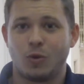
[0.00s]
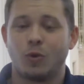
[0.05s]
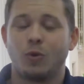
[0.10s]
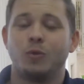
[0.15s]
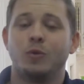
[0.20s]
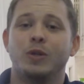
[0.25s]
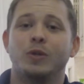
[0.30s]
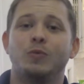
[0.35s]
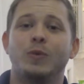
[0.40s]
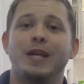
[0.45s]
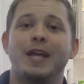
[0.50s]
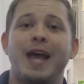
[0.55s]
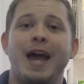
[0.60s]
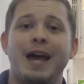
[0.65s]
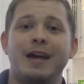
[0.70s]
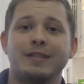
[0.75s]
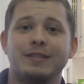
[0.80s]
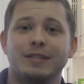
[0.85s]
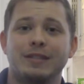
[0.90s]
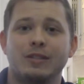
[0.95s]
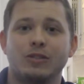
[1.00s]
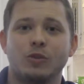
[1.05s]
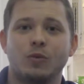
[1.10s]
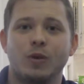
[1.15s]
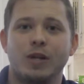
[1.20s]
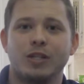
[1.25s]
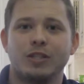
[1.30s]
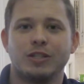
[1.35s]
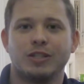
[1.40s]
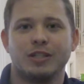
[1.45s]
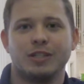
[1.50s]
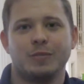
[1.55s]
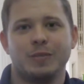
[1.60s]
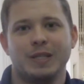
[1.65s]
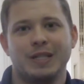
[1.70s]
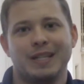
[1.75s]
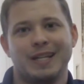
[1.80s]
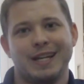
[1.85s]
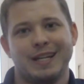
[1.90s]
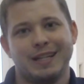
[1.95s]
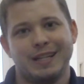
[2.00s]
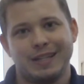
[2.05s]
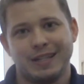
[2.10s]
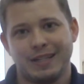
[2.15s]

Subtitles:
Or would we ask these questions and be like,